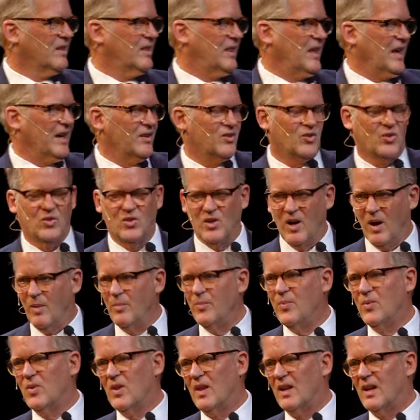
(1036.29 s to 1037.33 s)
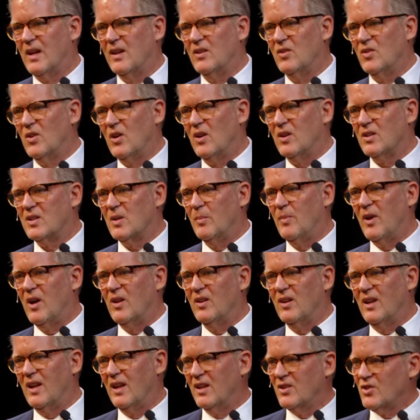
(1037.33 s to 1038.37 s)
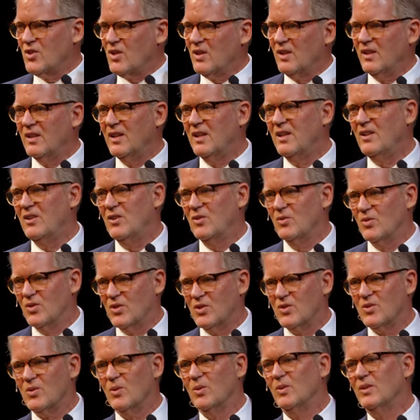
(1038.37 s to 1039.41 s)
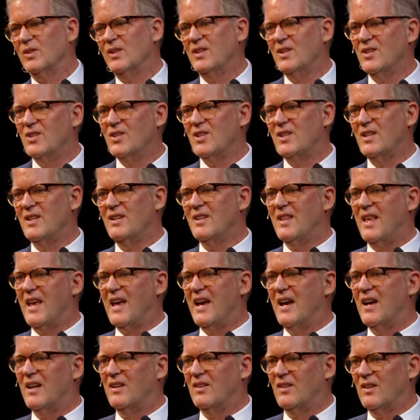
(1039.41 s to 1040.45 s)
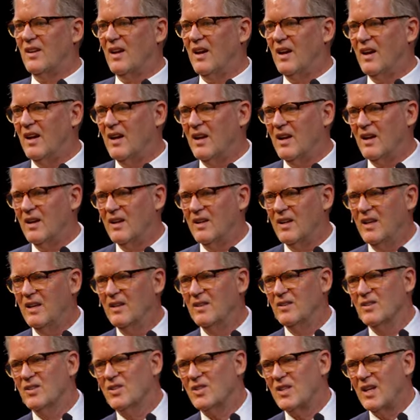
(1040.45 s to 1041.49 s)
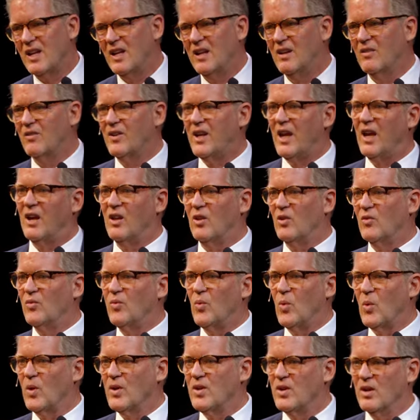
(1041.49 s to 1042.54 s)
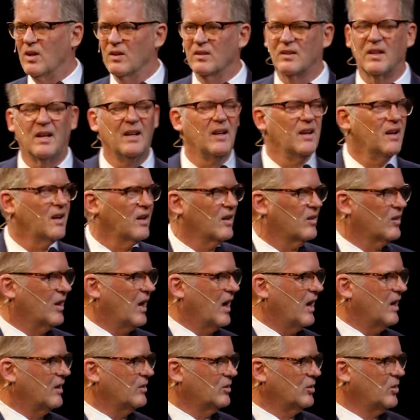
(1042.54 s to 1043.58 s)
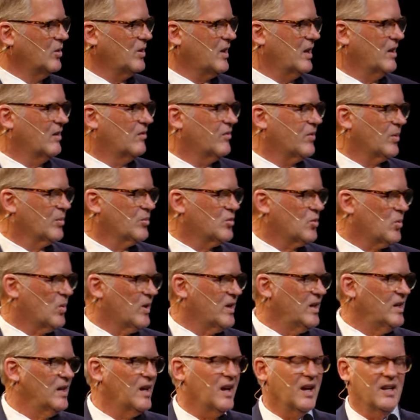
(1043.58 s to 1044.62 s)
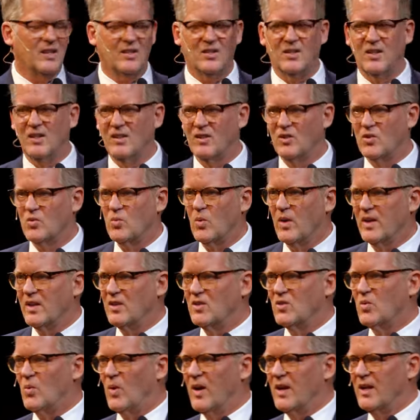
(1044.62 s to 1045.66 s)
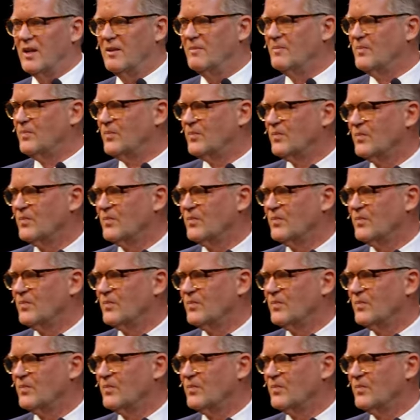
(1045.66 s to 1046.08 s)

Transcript: that jump that I talked about nationally, you certainly see that uh, in the state of California uh, looking from 2019 to 2020.